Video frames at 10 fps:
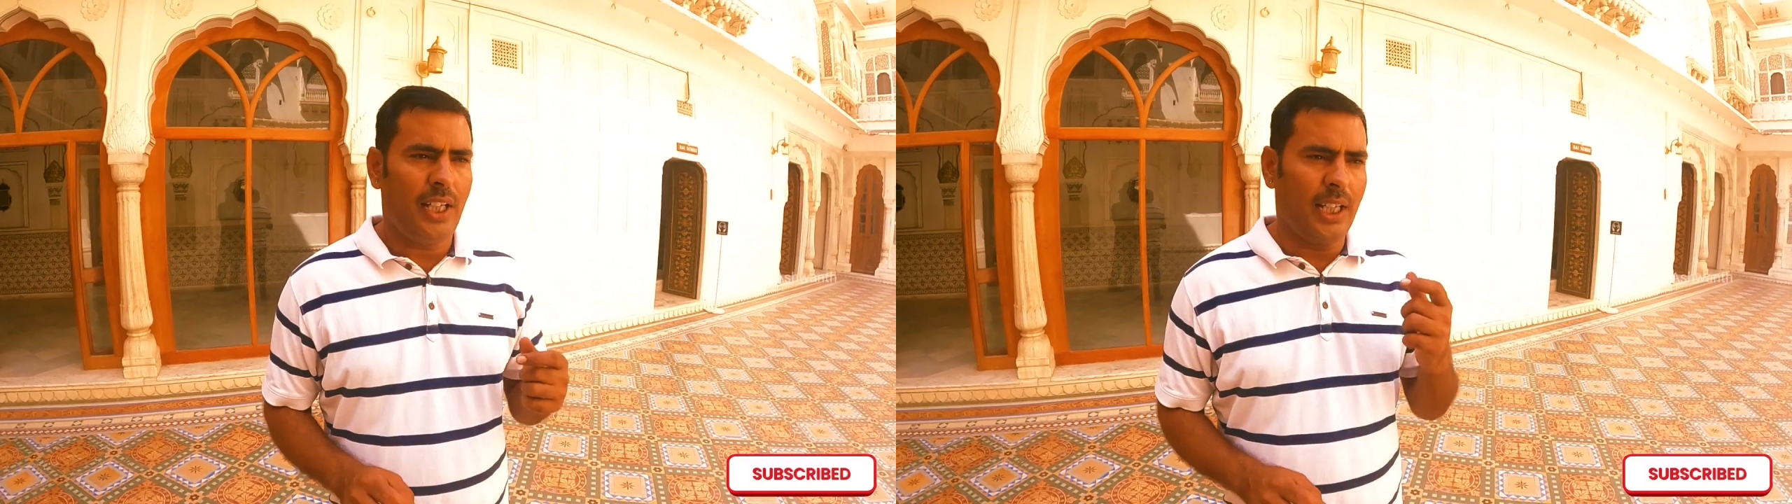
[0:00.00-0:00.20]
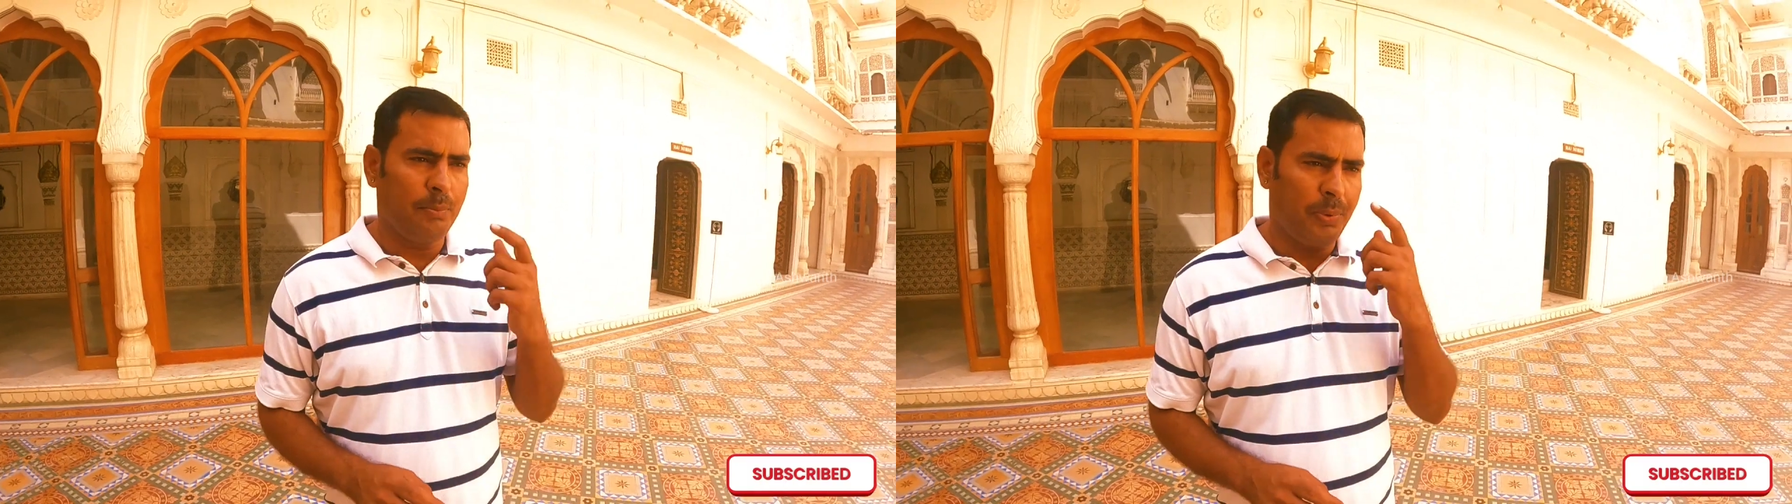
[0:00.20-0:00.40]

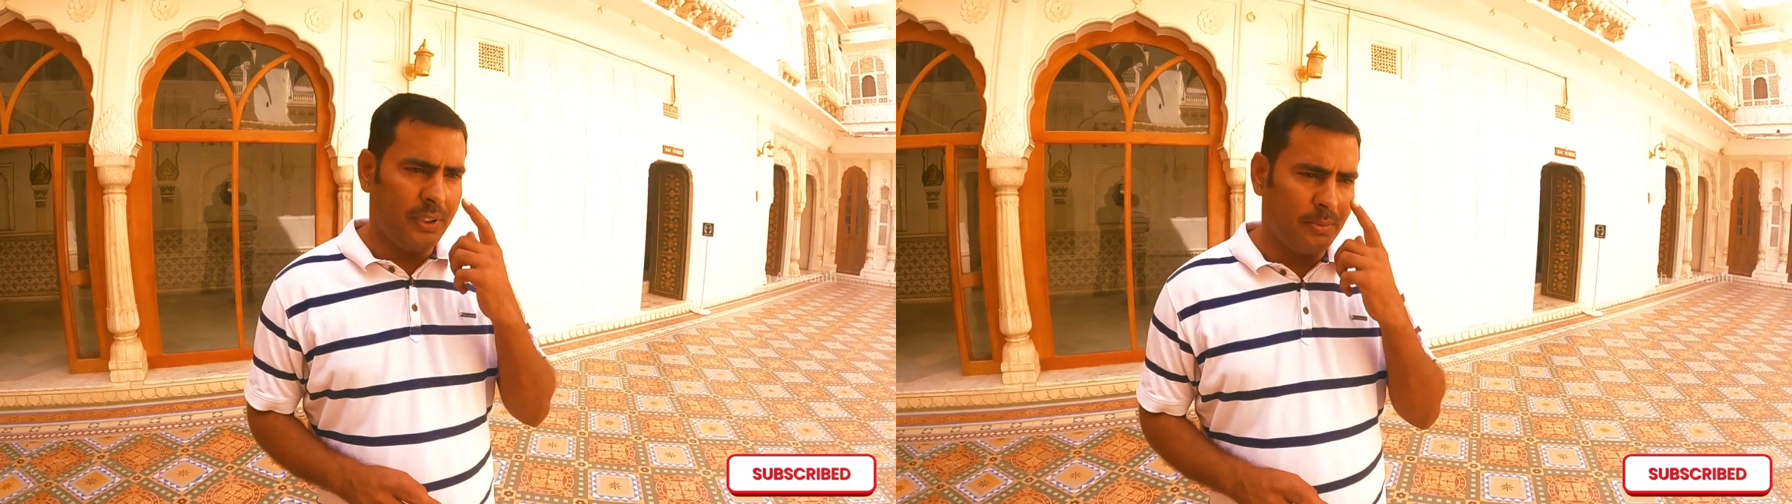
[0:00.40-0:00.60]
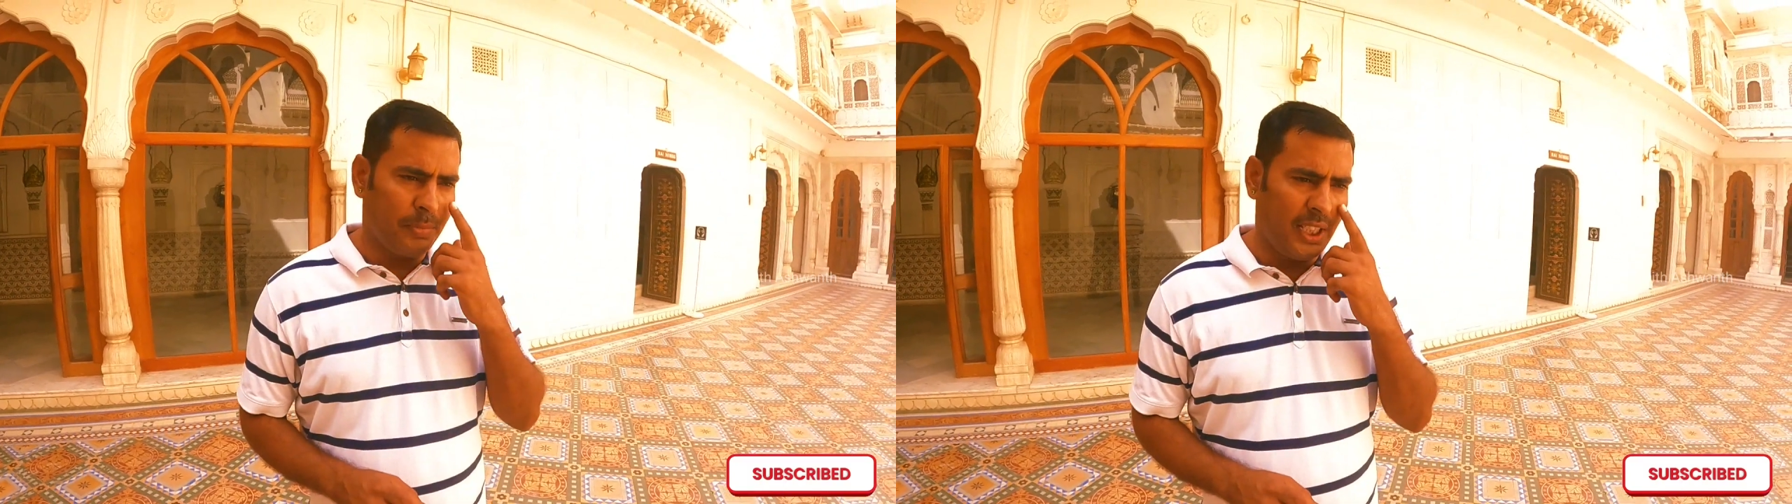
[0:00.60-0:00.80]
And
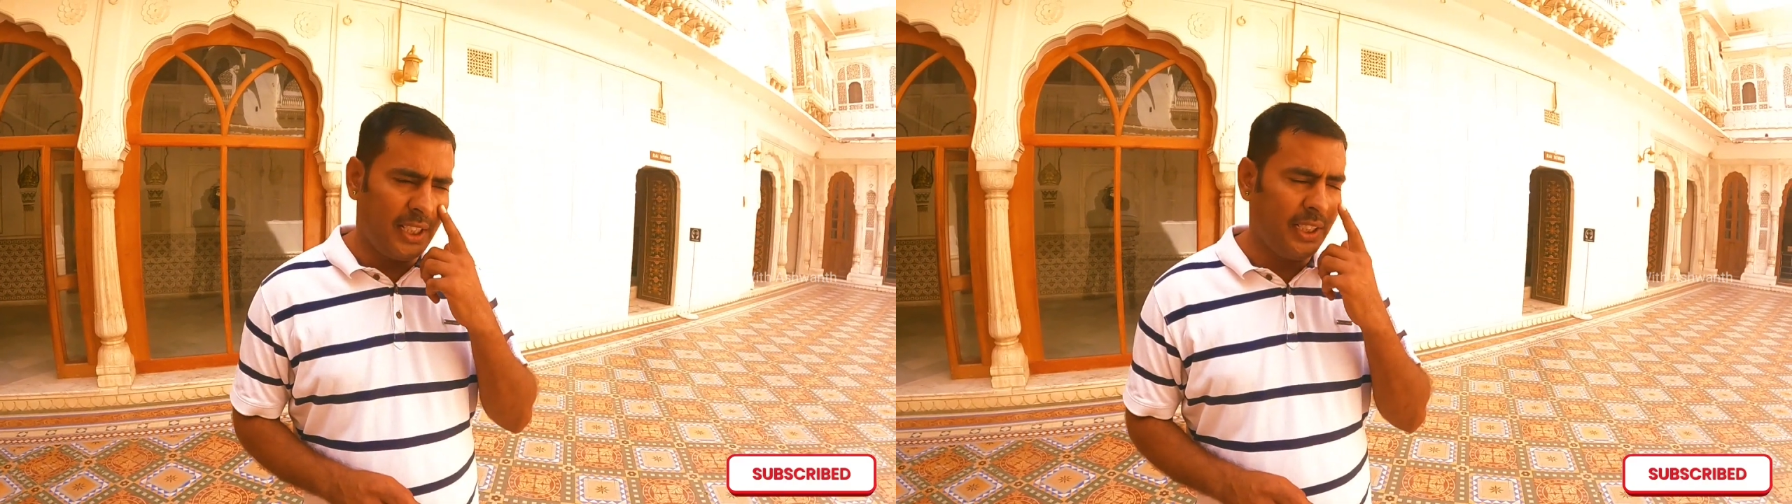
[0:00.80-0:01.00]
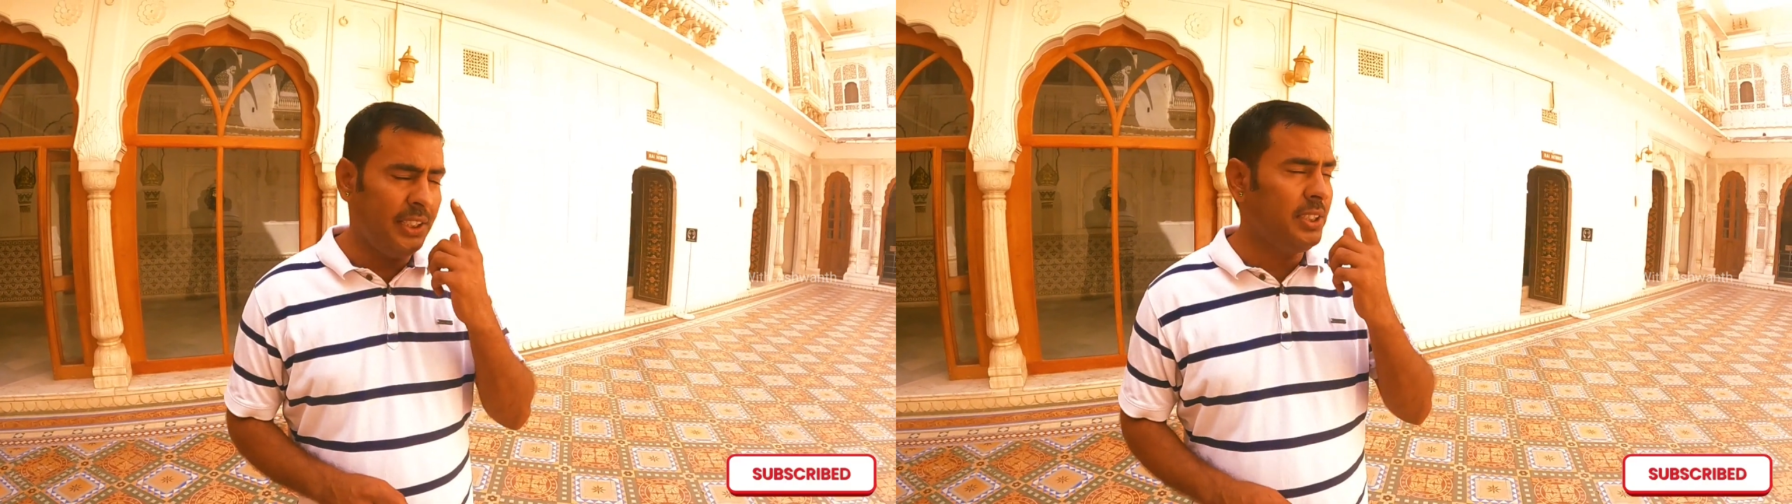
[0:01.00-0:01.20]
but
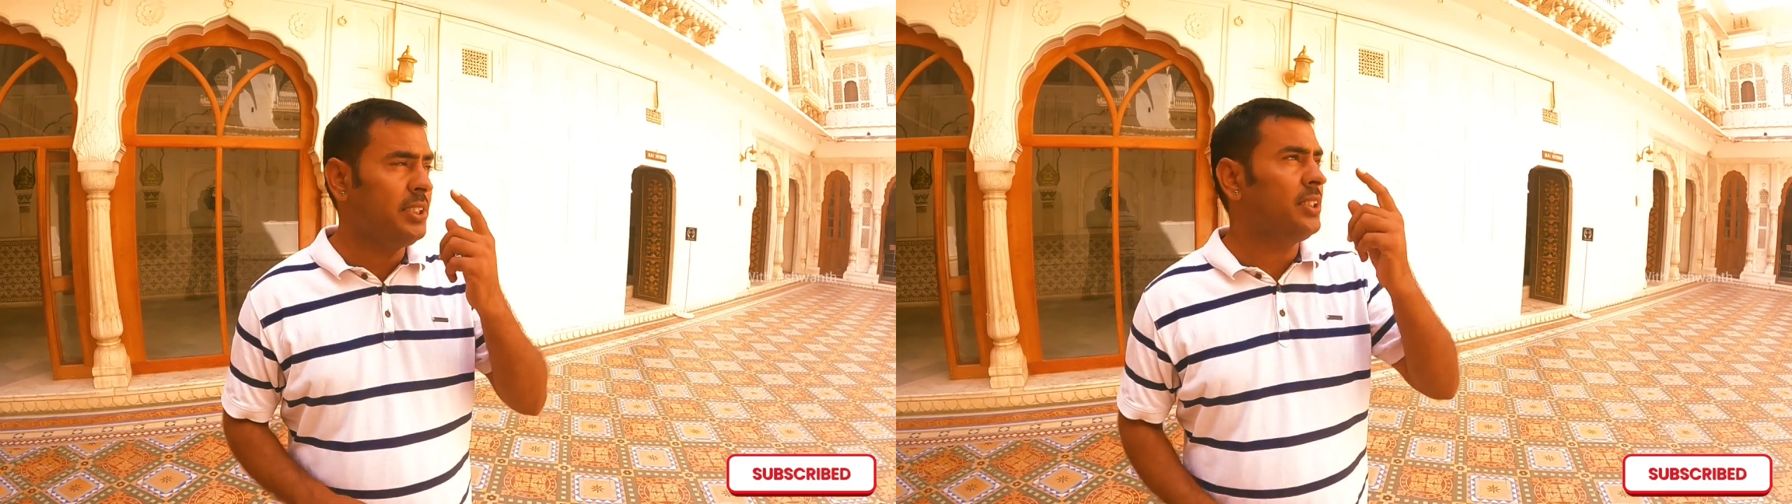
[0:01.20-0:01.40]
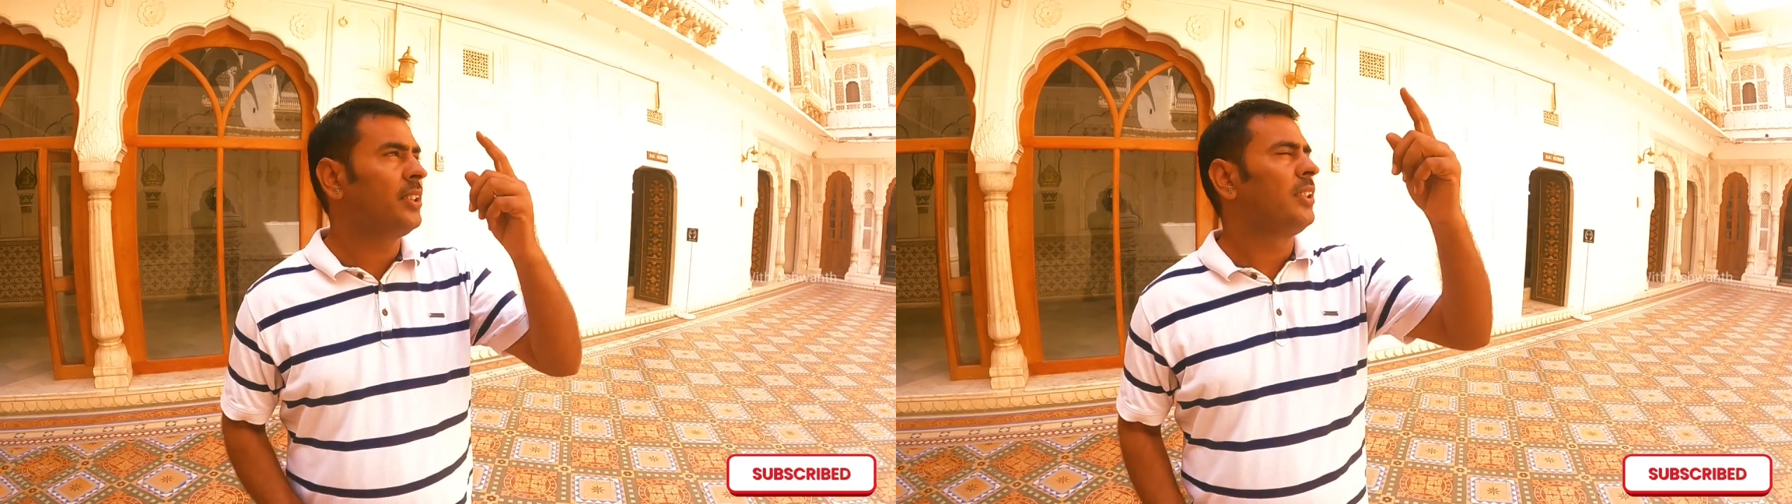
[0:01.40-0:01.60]
Maharanis